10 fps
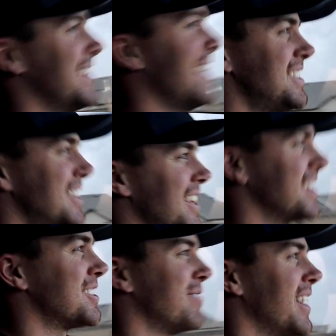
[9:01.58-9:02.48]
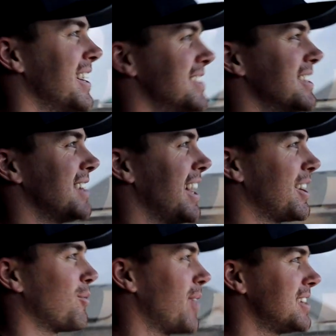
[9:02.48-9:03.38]
That's the thing that's fun, is it's
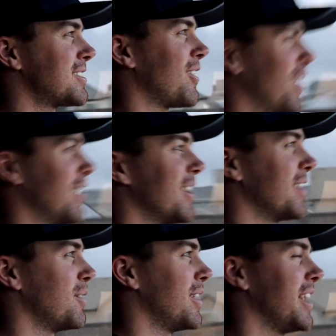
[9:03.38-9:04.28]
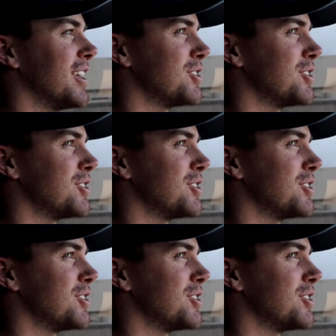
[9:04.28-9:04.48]
like a race car in